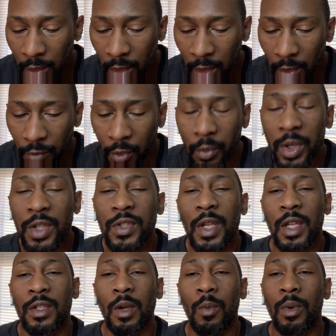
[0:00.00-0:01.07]
For
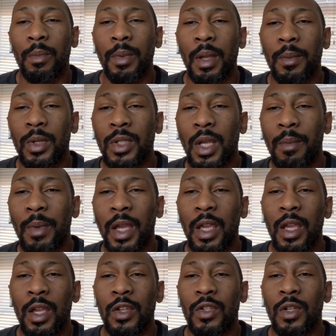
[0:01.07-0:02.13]
recess, I want to be able to take my
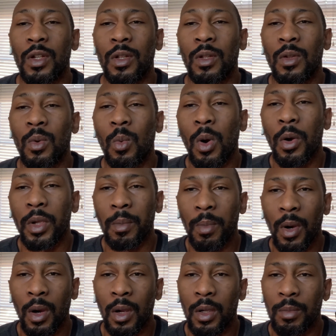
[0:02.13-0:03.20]
kids to the little walking
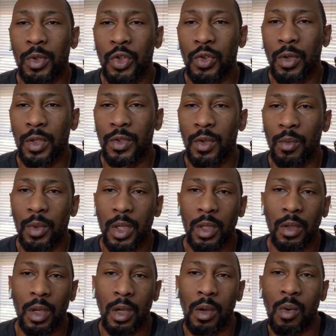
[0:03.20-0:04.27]
park up the street so we
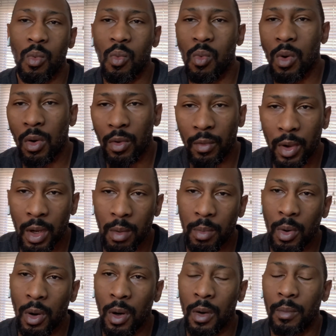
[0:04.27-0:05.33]
can walk around the
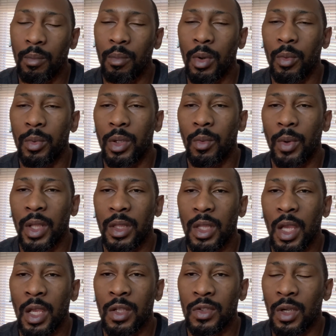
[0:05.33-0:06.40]
park. But with the way
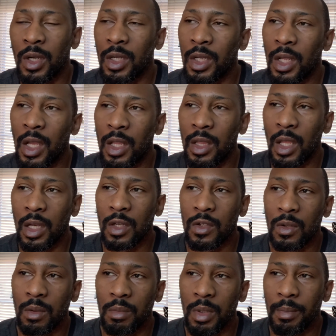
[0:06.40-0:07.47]
things are today, I think that's
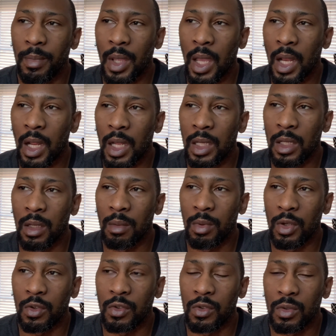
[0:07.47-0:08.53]
going to be a bad idea
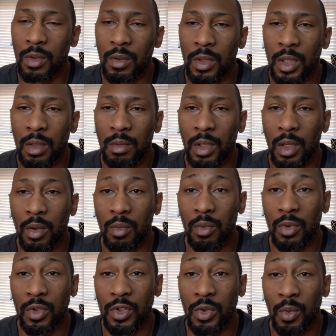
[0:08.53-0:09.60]
because, you know, them, they're going on
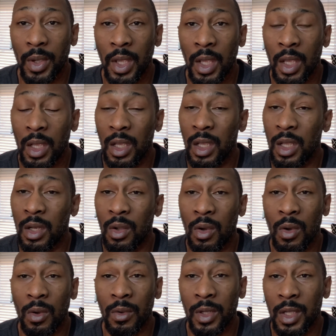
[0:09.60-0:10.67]
a swing and
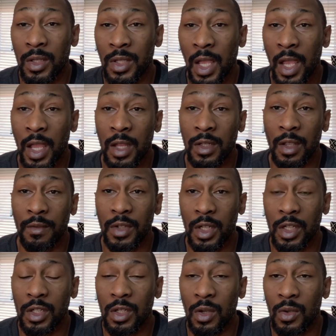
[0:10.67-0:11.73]
all these hands have
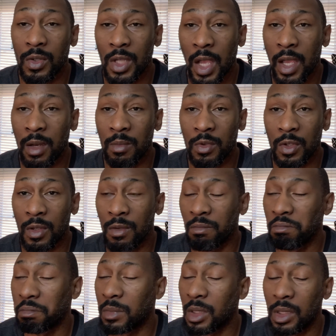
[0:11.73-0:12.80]
touched those items, and